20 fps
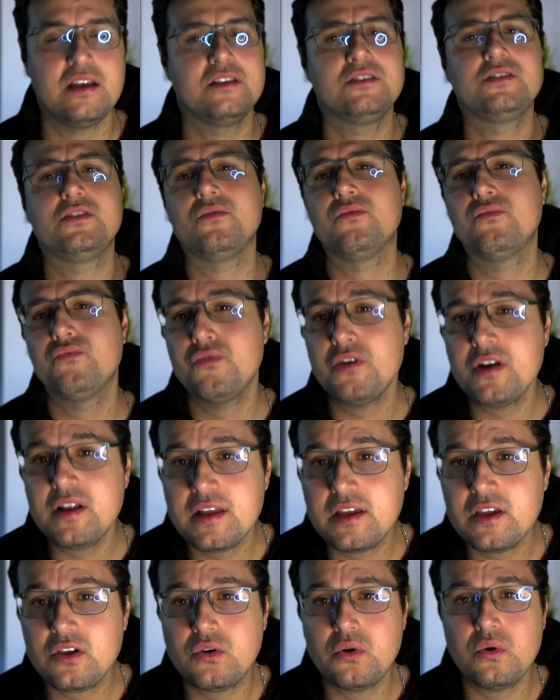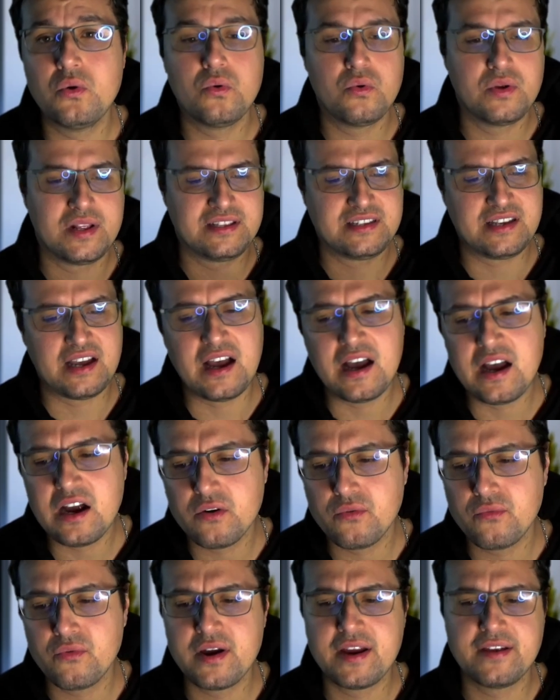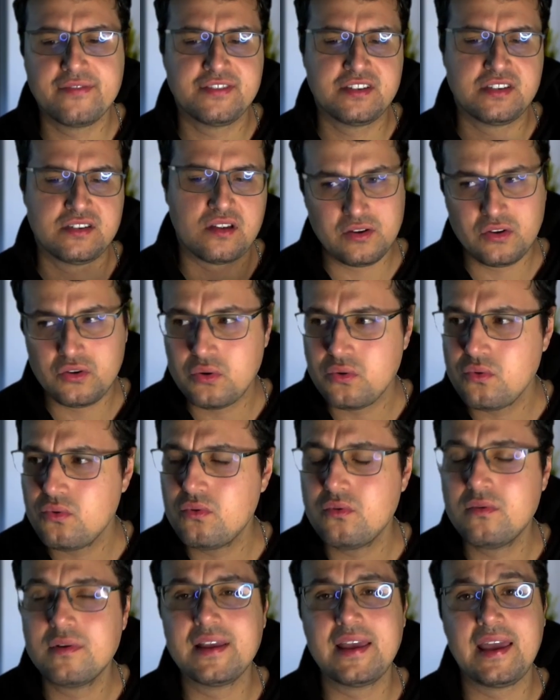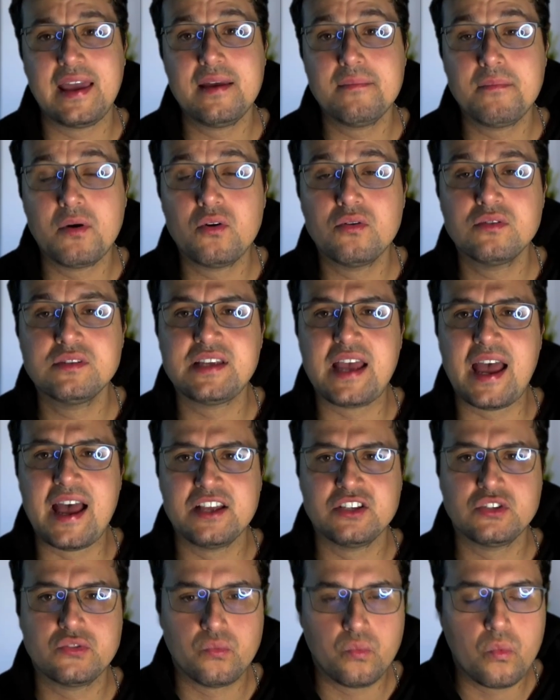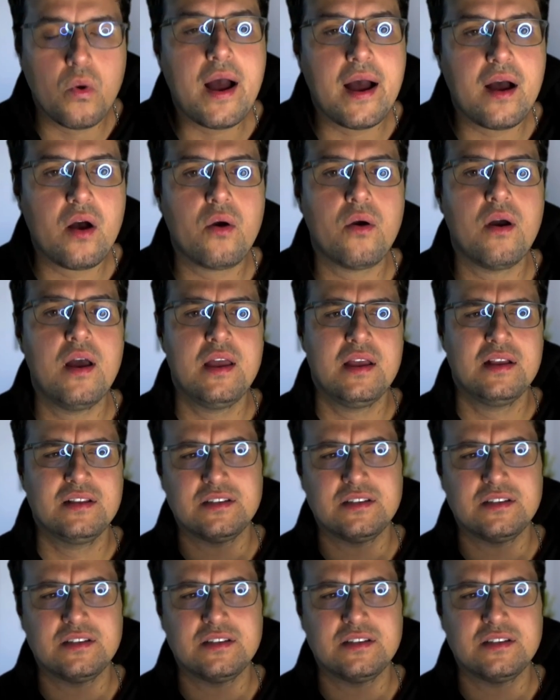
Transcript: some really cool guitar riffs, cool keyboards as well,